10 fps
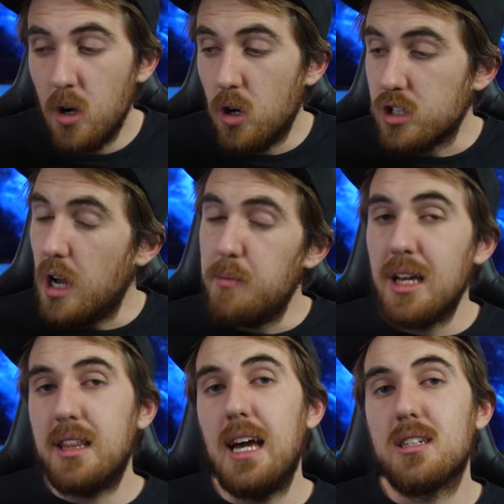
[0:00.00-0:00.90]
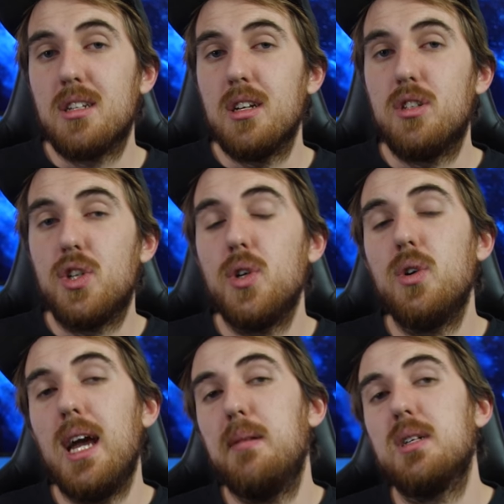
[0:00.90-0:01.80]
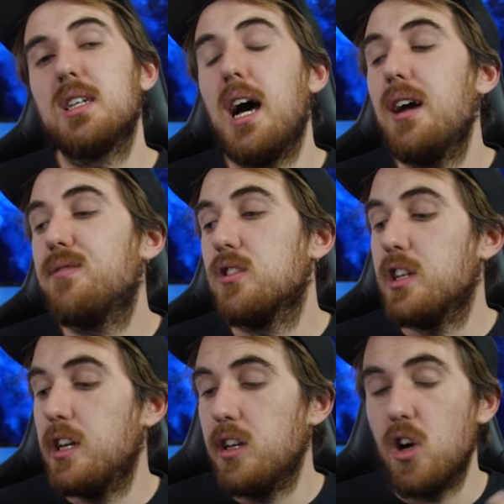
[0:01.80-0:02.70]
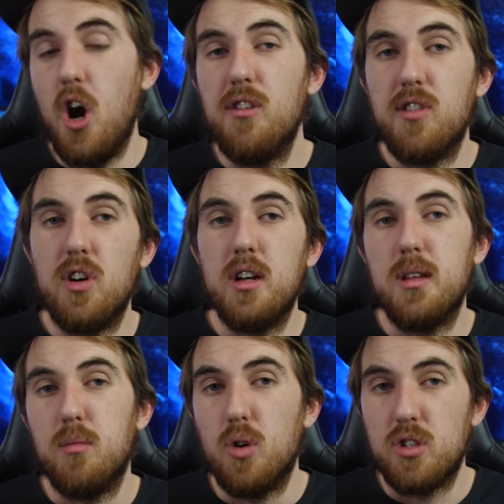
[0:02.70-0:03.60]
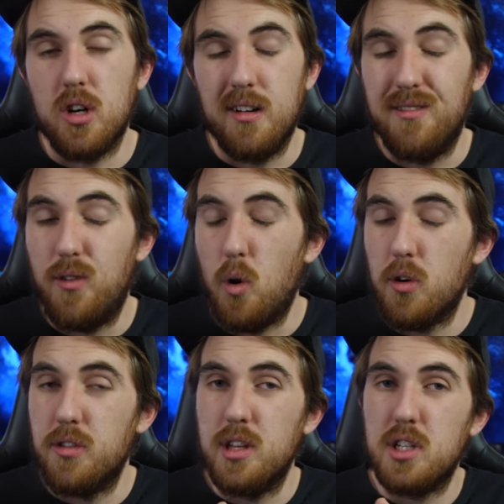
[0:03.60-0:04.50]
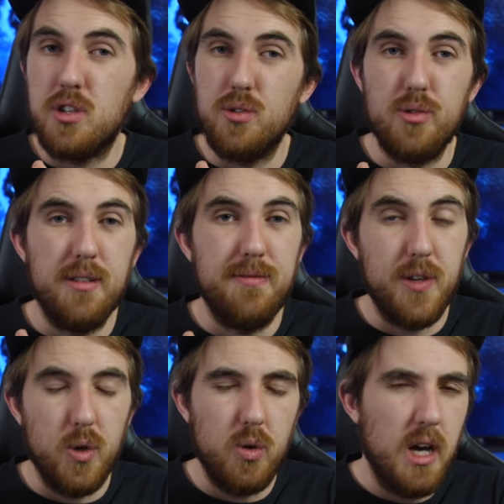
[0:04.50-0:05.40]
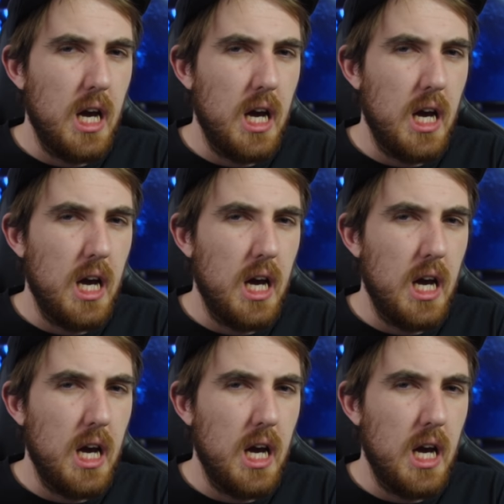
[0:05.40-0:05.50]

Also, a big thanks to MSI for sending over the Mortar for this review.